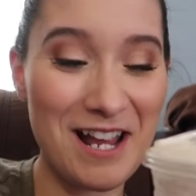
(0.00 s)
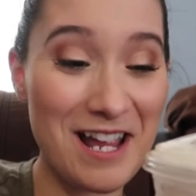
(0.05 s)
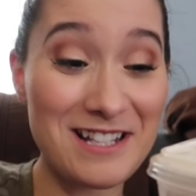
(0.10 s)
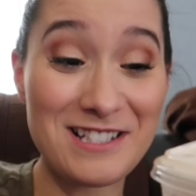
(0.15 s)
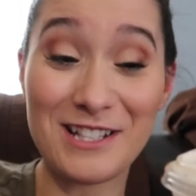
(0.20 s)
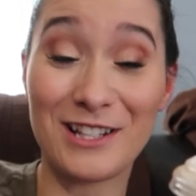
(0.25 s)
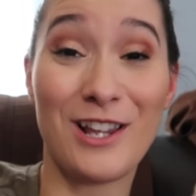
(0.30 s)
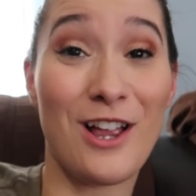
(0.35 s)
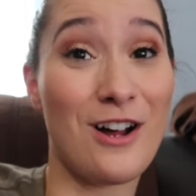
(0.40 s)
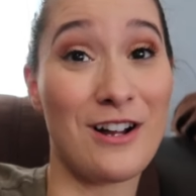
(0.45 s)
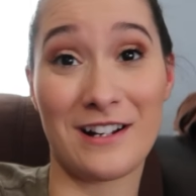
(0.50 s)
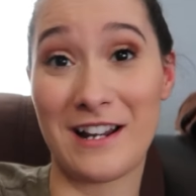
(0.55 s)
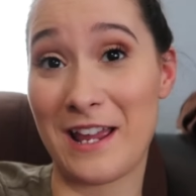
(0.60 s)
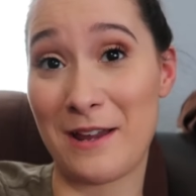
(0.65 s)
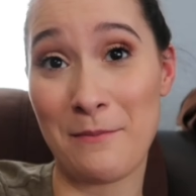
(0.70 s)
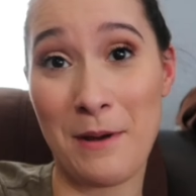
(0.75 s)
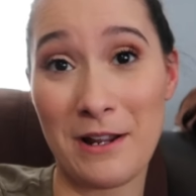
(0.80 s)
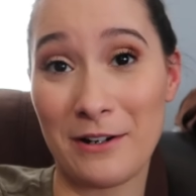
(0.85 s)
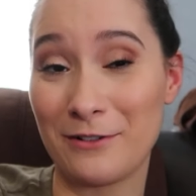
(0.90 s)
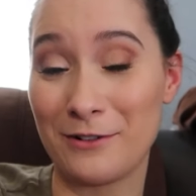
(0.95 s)
It's a long
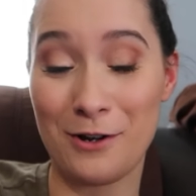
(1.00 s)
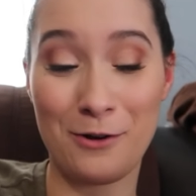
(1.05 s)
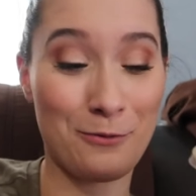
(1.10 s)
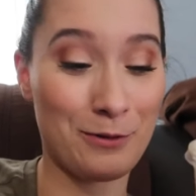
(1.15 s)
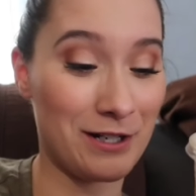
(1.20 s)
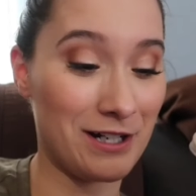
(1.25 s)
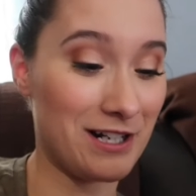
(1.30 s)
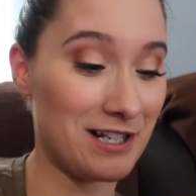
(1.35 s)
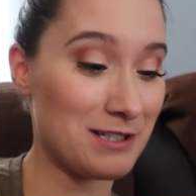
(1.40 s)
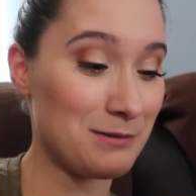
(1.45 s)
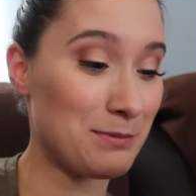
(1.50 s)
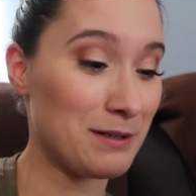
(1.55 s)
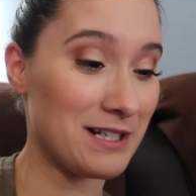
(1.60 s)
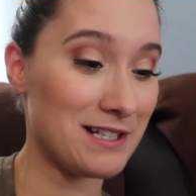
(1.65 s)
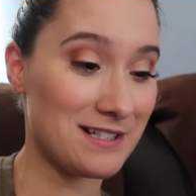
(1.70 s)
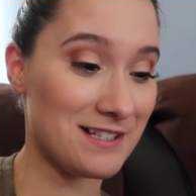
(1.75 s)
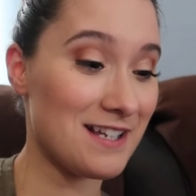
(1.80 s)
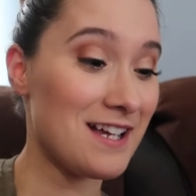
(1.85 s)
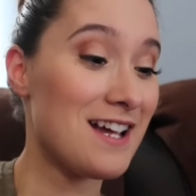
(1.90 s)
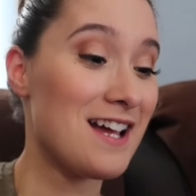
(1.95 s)
name. I don't know what it is, but
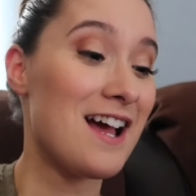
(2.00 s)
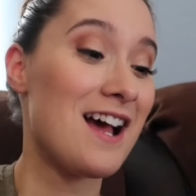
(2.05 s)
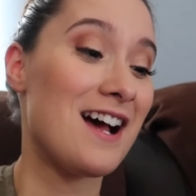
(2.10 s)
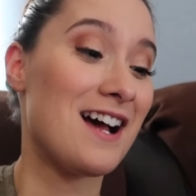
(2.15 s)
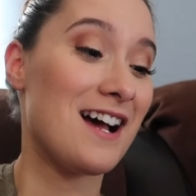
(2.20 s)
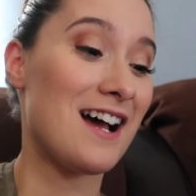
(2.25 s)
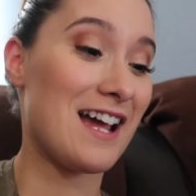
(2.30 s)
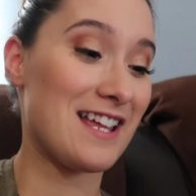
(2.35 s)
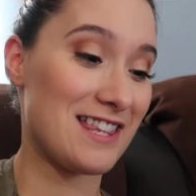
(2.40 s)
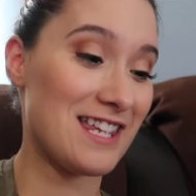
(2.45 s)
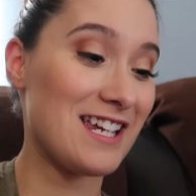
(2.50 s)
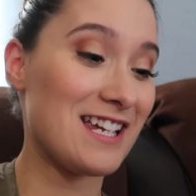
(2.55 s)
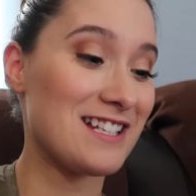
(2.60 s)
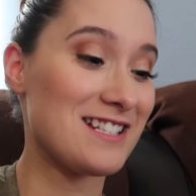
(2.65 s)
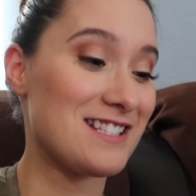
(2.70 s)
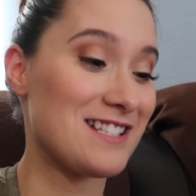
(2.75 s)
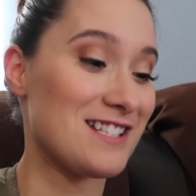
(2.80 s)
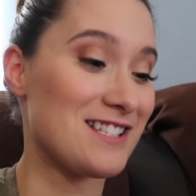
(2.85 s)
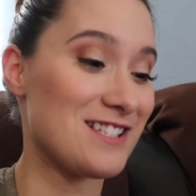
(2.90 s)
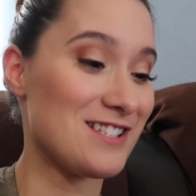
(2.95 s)
it's, I think
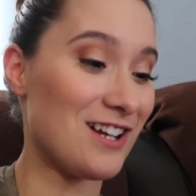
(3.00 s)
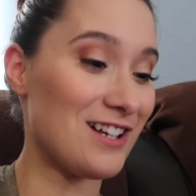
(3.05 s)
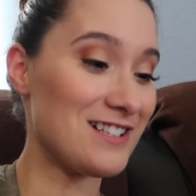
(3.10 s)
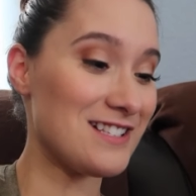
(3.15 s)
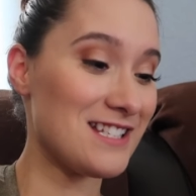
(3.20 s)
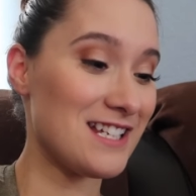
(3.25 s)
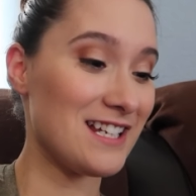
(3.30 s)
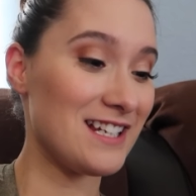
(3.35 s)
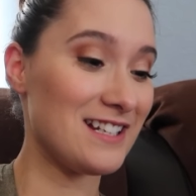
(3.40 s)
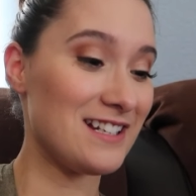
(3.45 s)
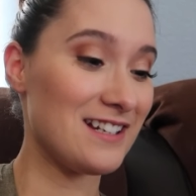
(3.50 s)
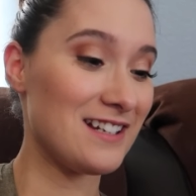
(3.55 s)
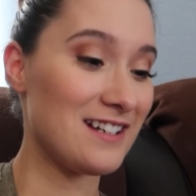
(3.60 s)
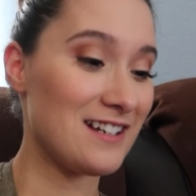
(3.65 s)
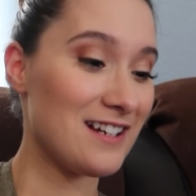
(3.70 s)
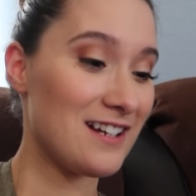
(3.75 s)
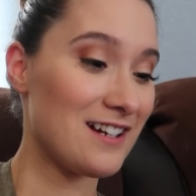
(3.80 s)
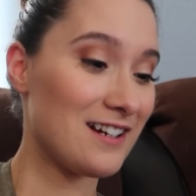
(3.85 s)
it's the salted